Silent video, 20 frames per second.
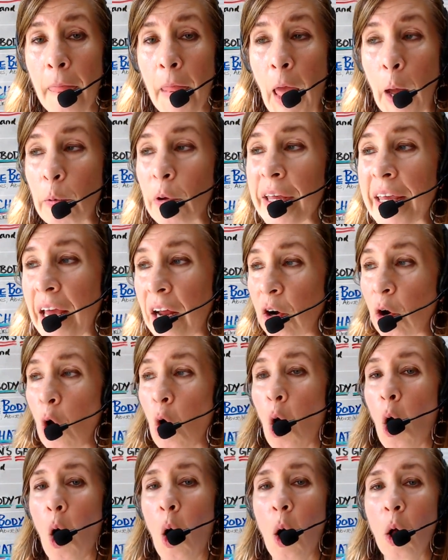I would get
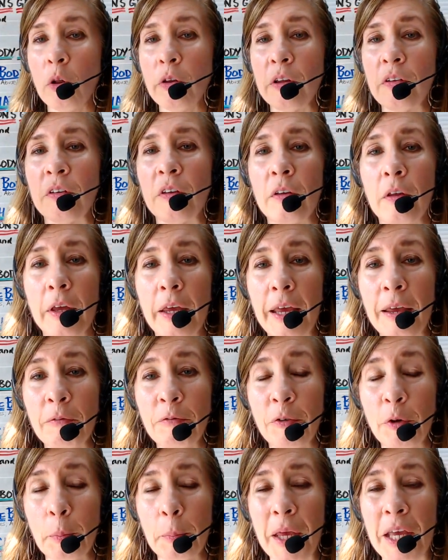all this
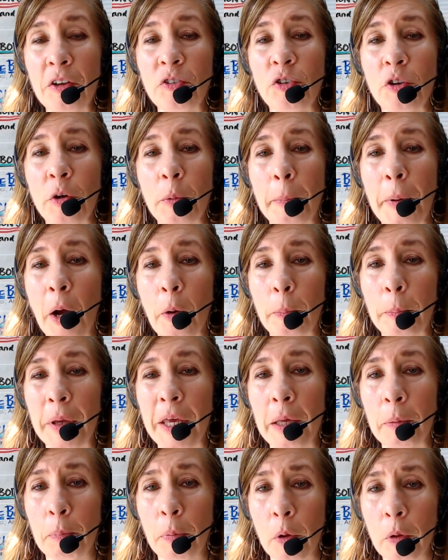information about
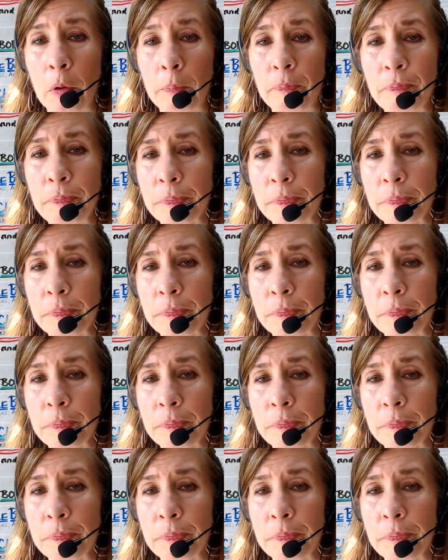people